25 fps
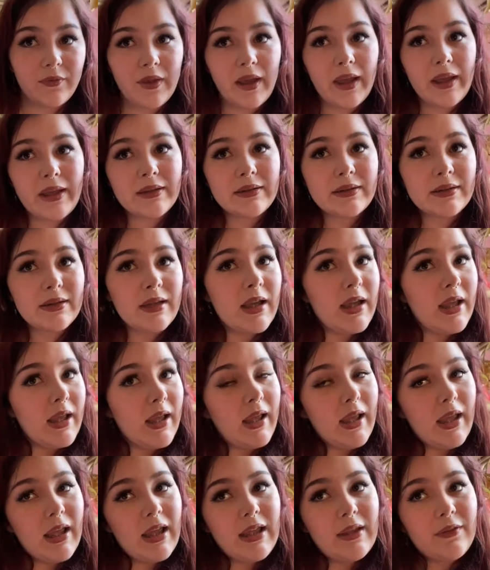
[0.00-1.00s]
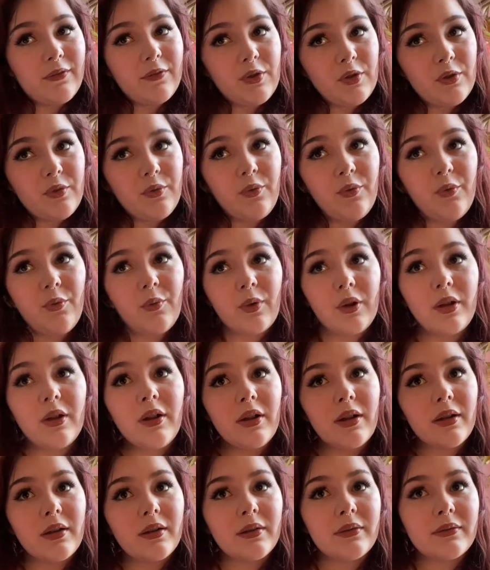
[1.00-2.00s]
And if you
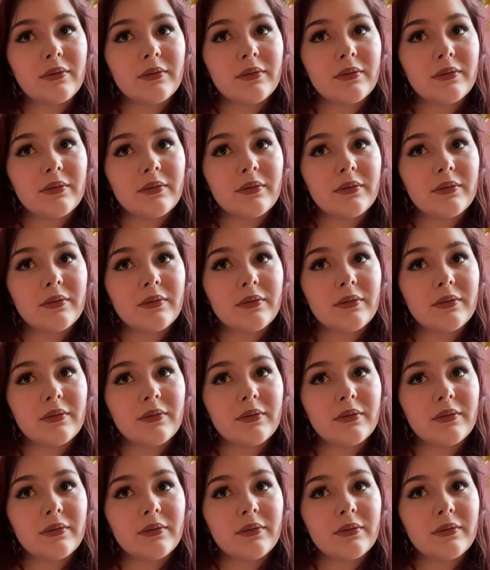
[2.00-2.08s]
work